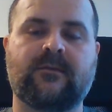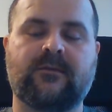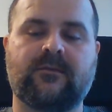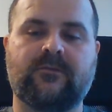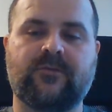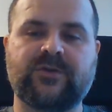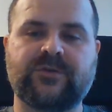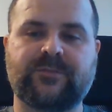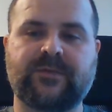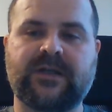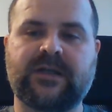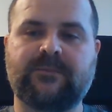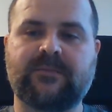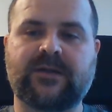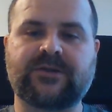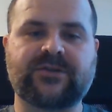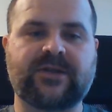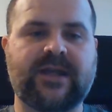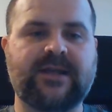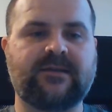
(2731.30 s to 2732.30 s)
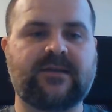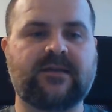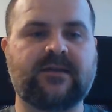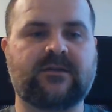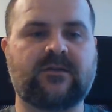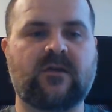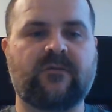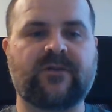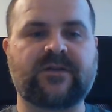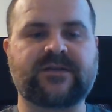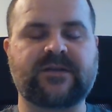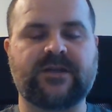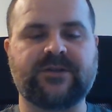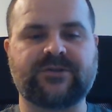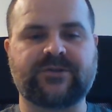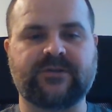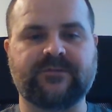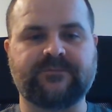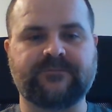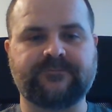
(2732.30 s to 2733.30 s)
which pretty much ended the
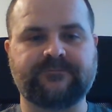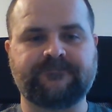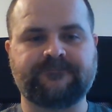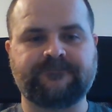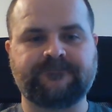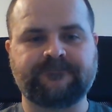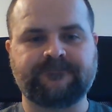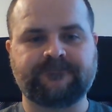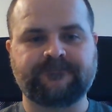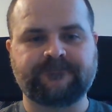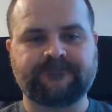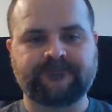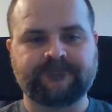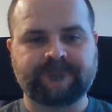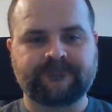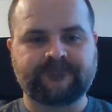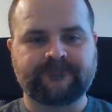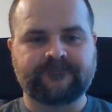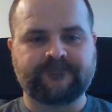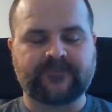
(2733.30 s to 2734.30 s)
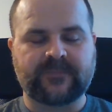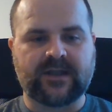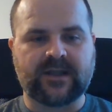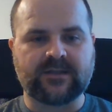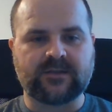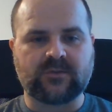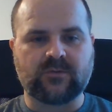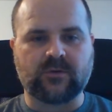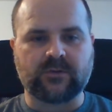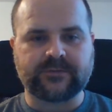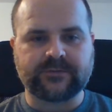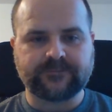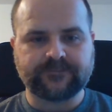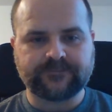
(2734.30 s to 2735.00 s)
conversation. End quote.